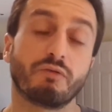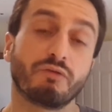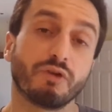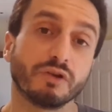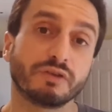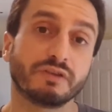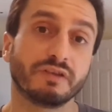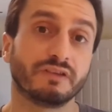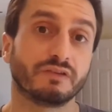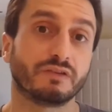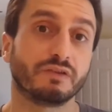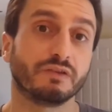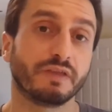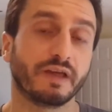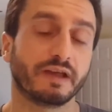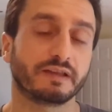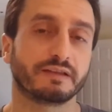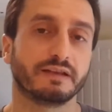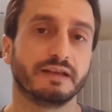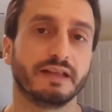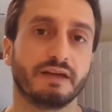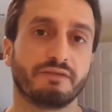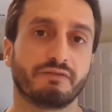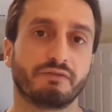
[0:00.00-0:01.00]
well, I wrote it in two
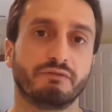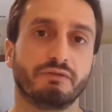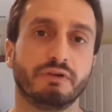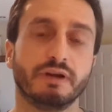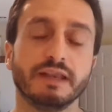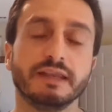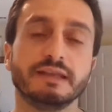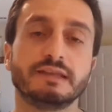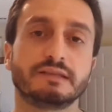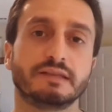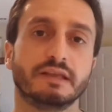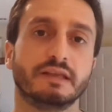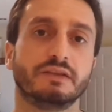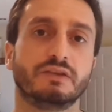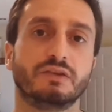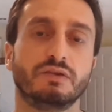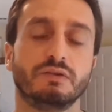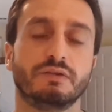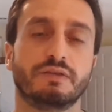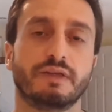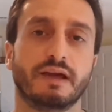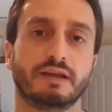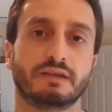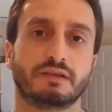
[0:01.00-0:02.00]
thousand eleven, released it in
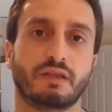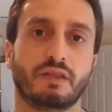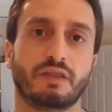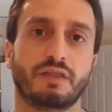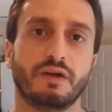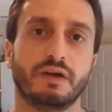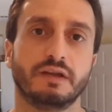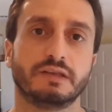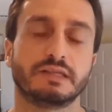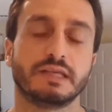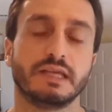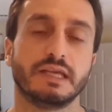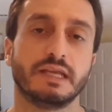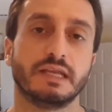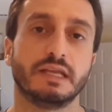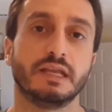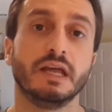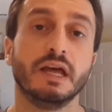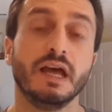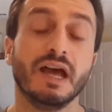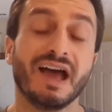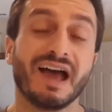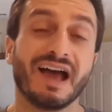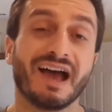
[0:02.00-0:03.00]
two thousand thirteen.
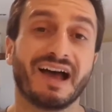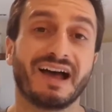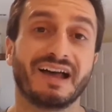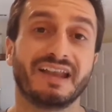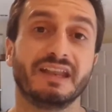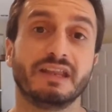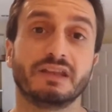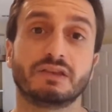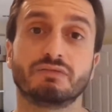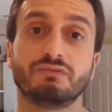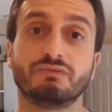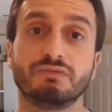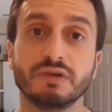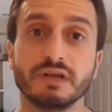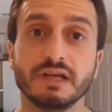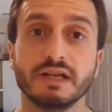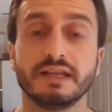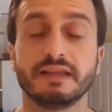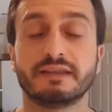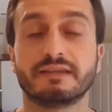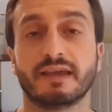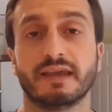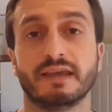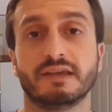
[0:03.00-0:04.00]
And it
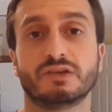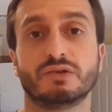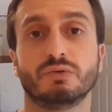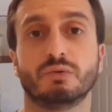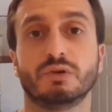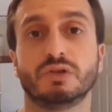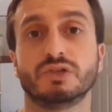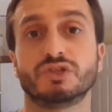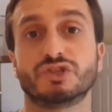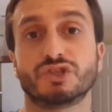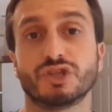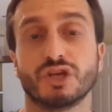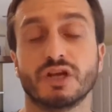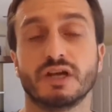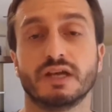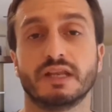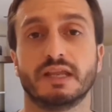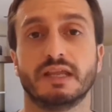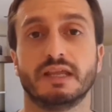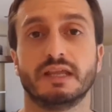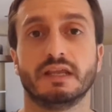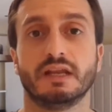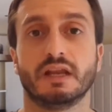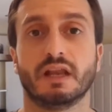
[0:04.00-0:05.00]
really takes you on a
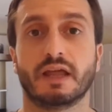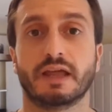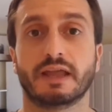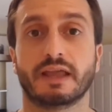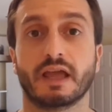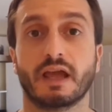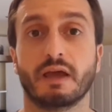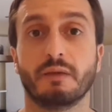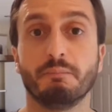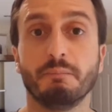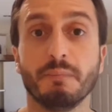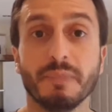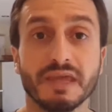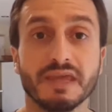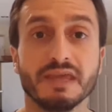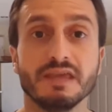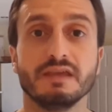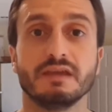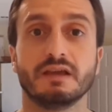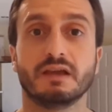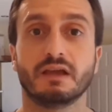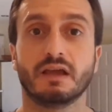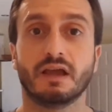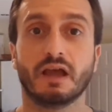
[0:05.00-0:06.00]
journey, like
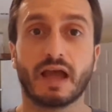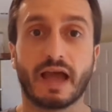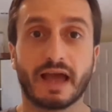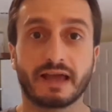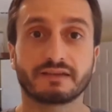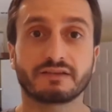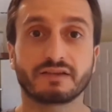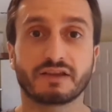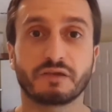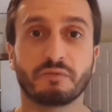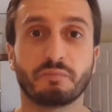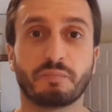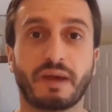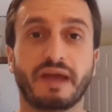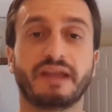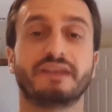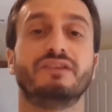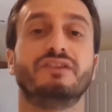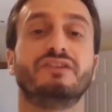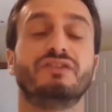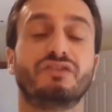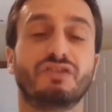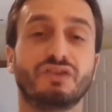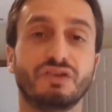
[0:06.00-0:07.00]
me as a
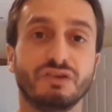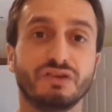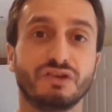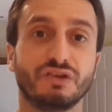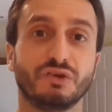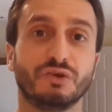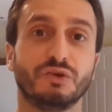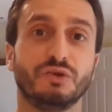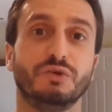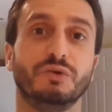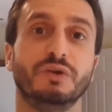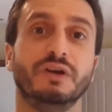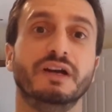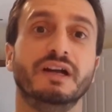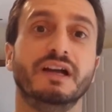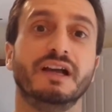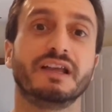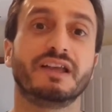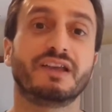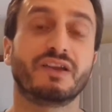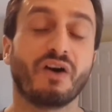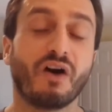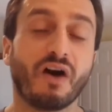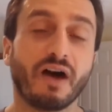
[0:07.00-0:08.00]
companion to you,
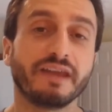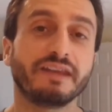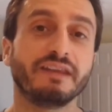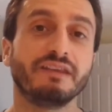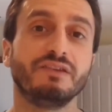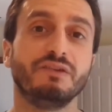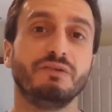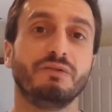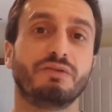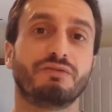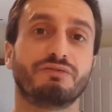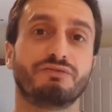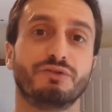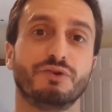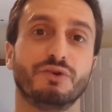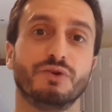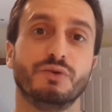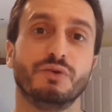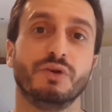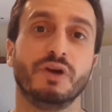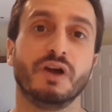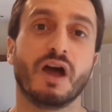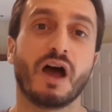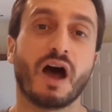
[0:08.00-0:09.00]
guiding you
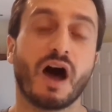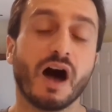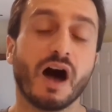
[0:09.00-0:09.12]
through,